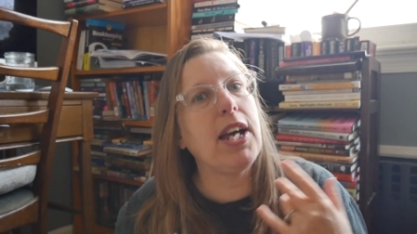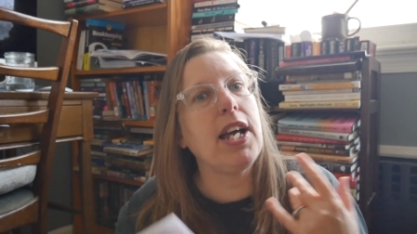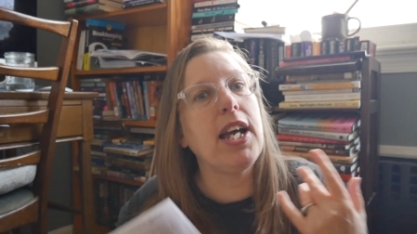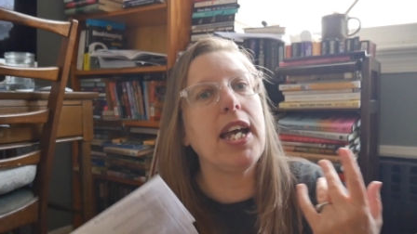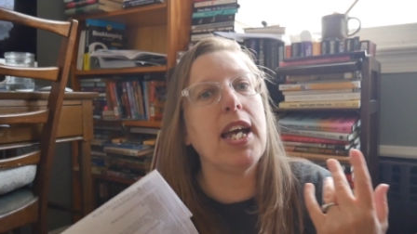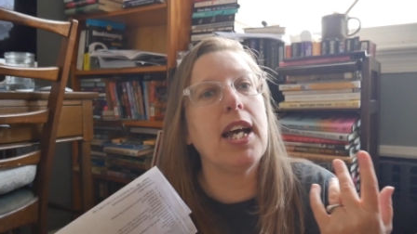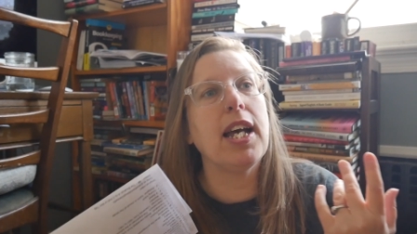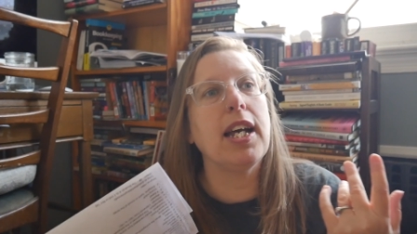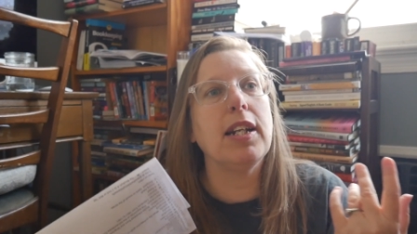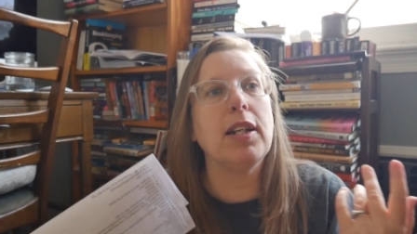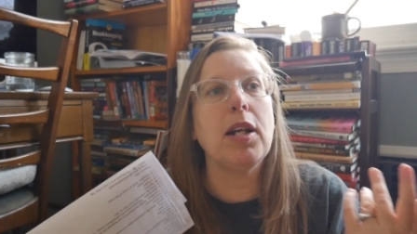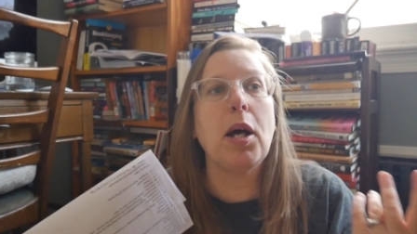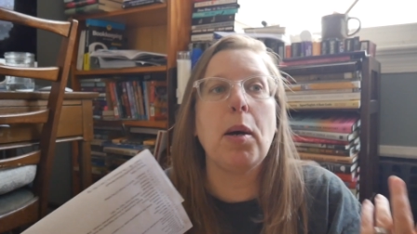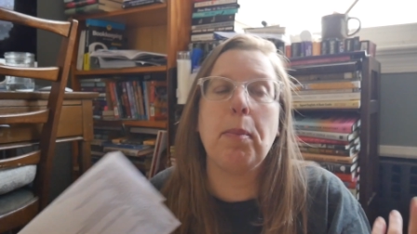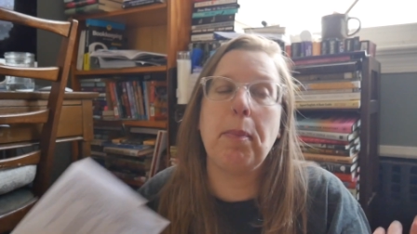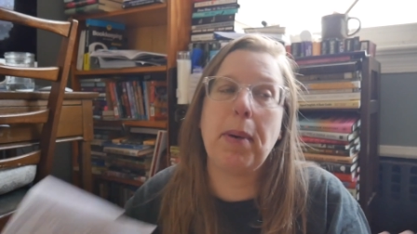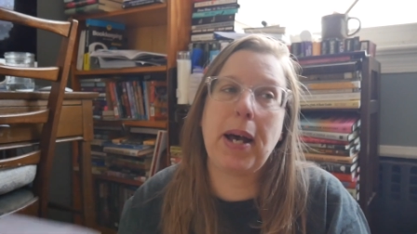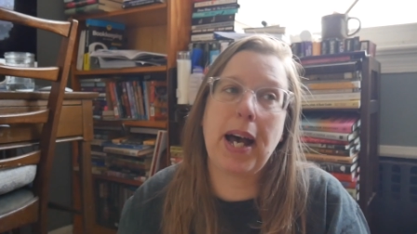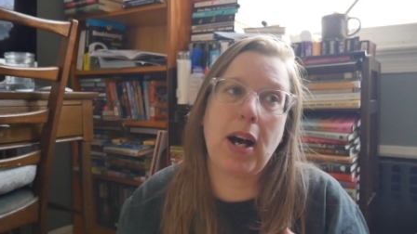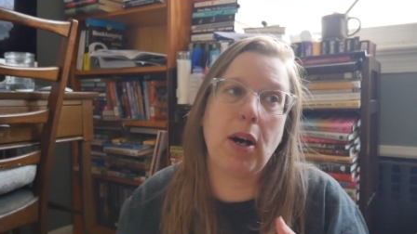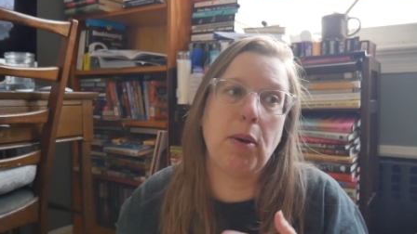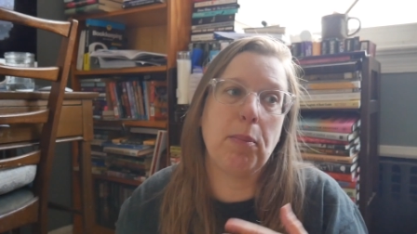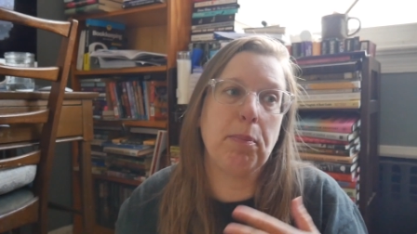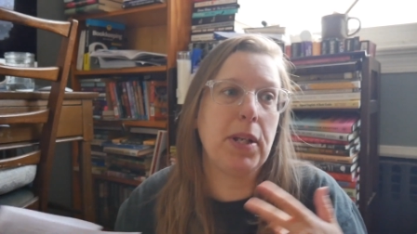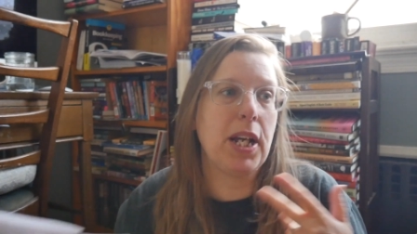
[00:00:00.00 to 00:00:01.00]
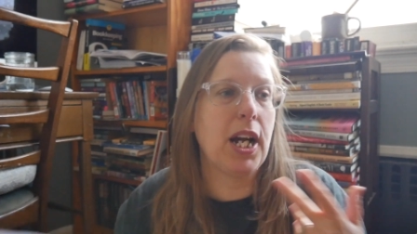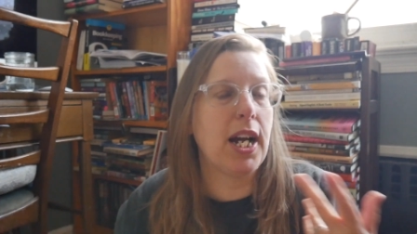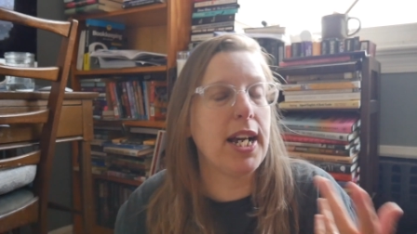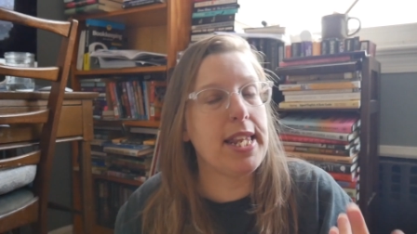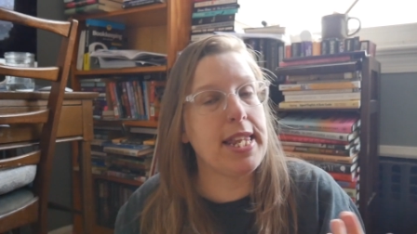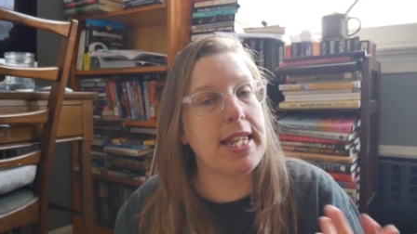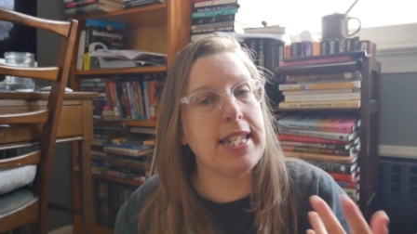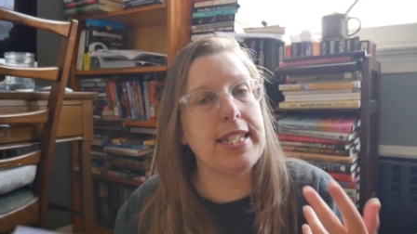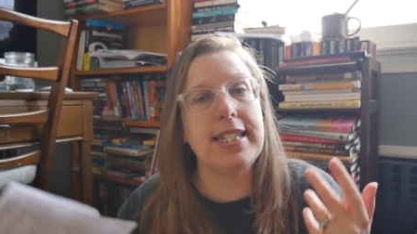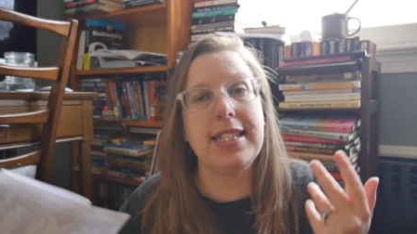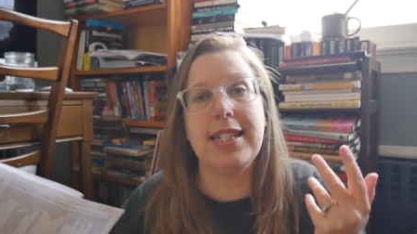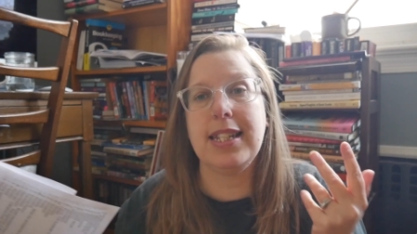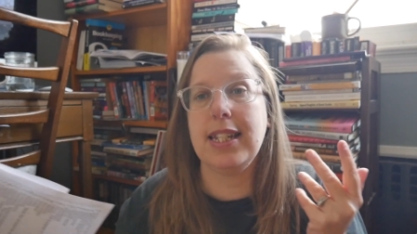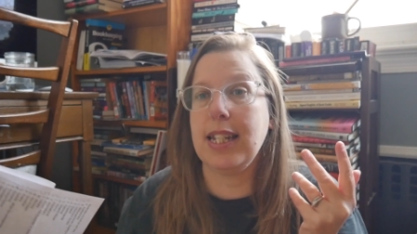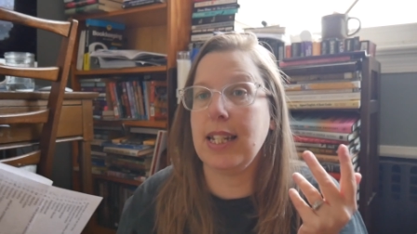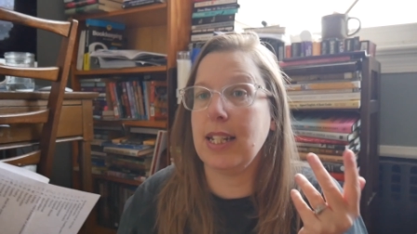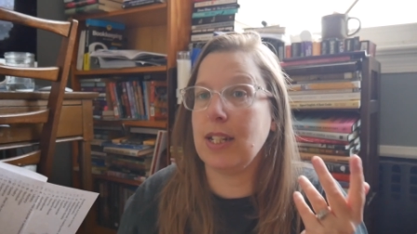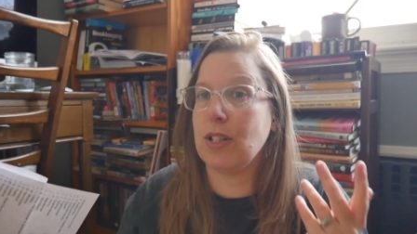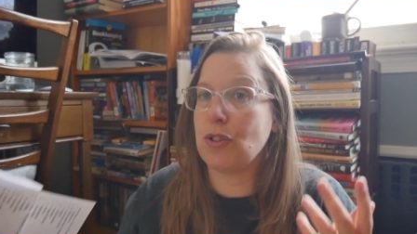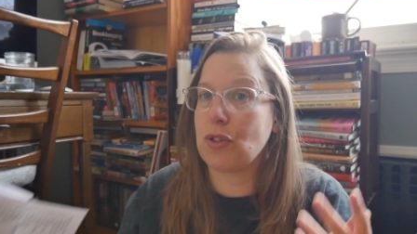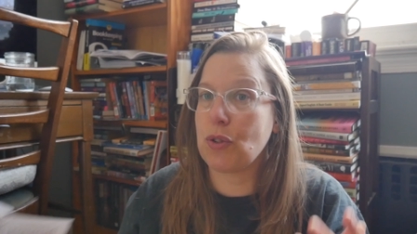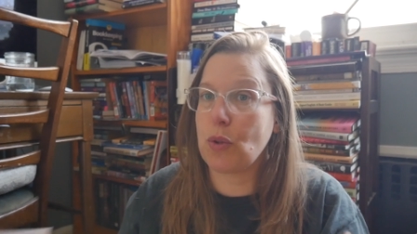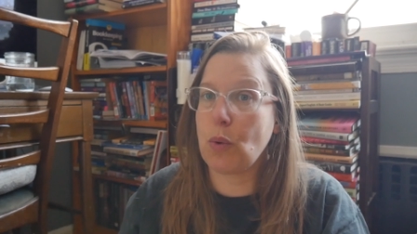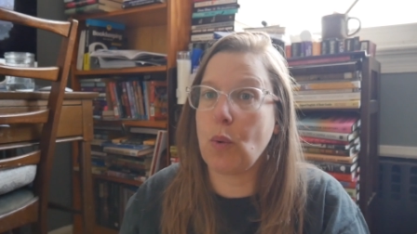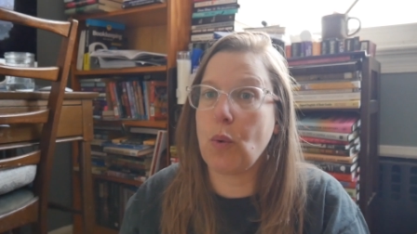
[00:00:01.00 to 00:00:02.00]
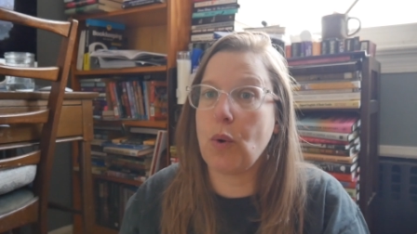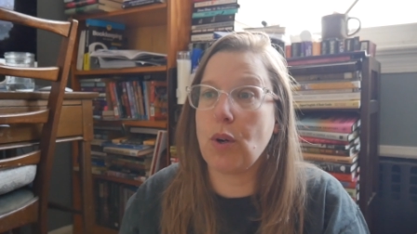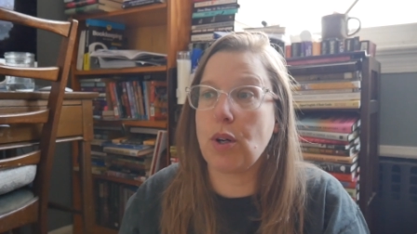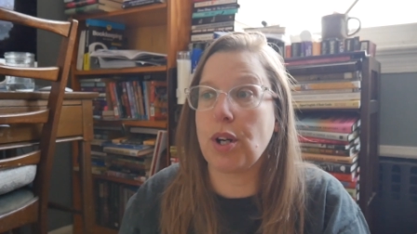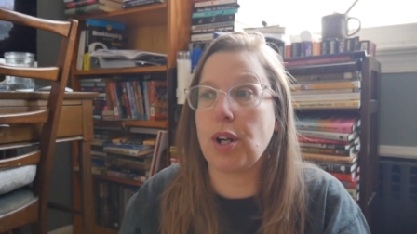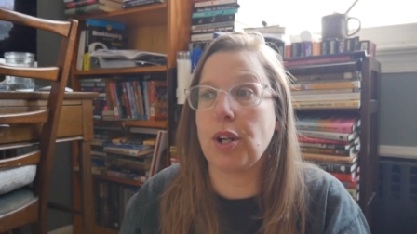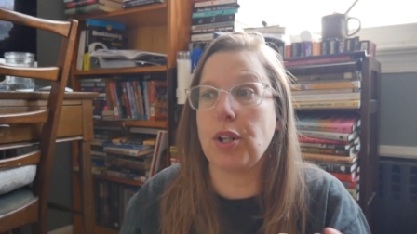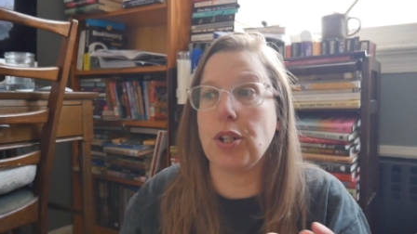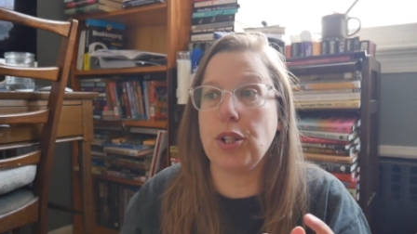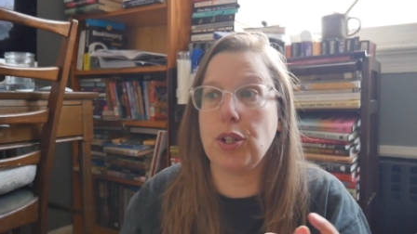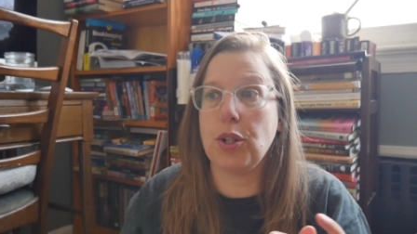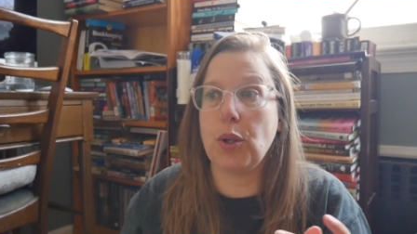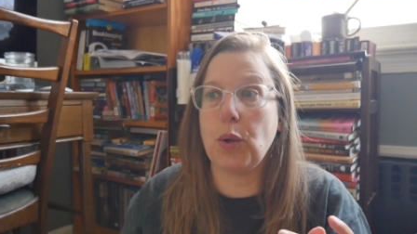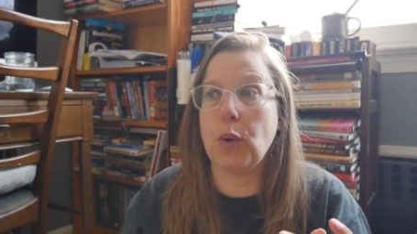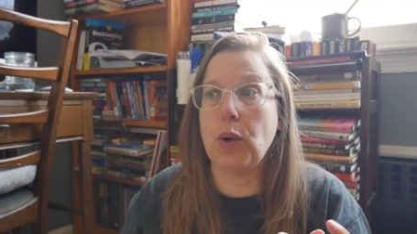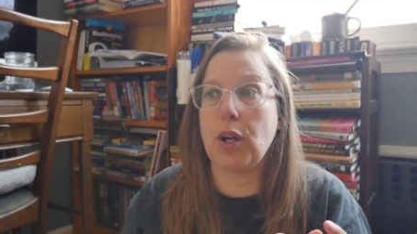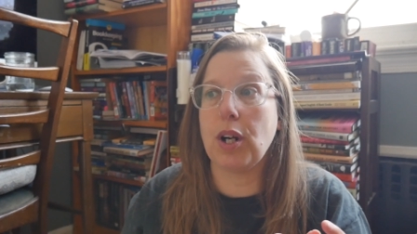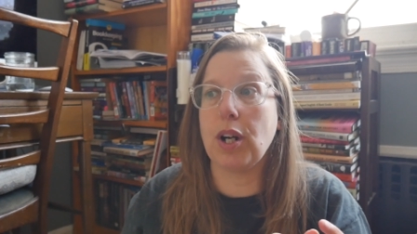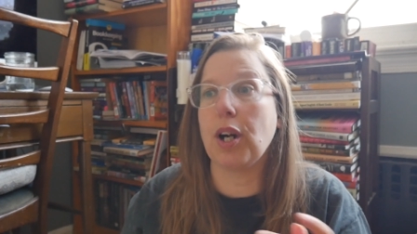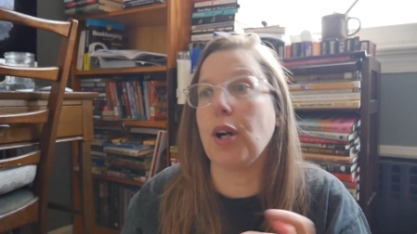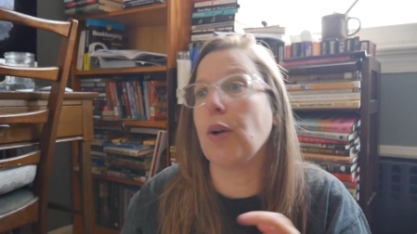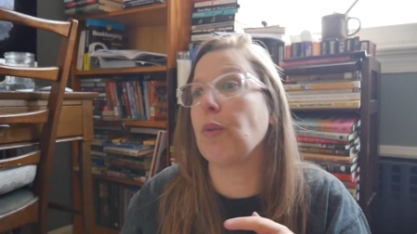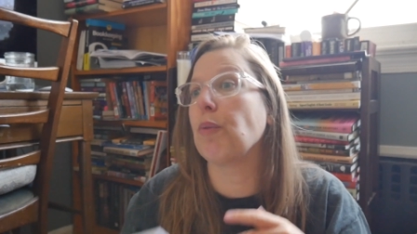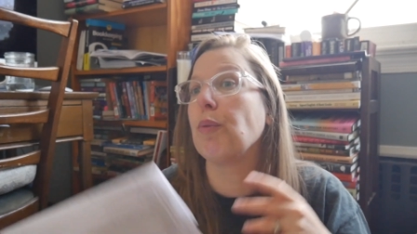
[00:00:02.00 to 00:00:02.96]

and about behind the scenes or your